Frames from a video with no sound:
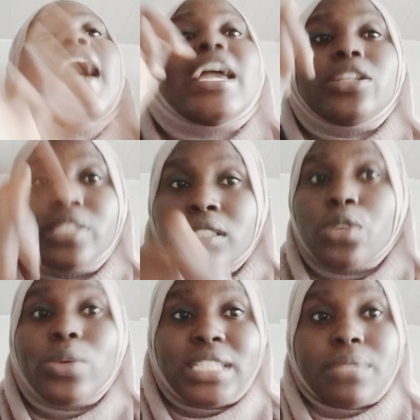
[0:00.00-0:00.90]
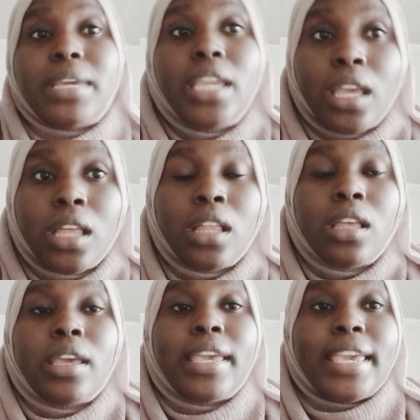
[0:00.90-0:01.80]
Are you still with me?
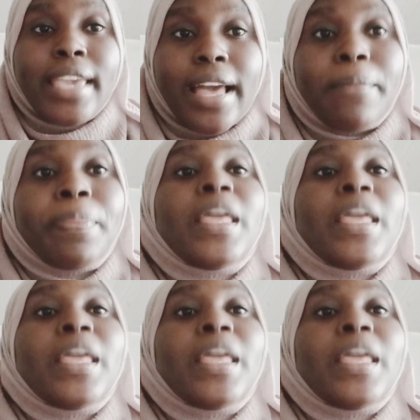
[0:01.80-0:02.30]
Yeah.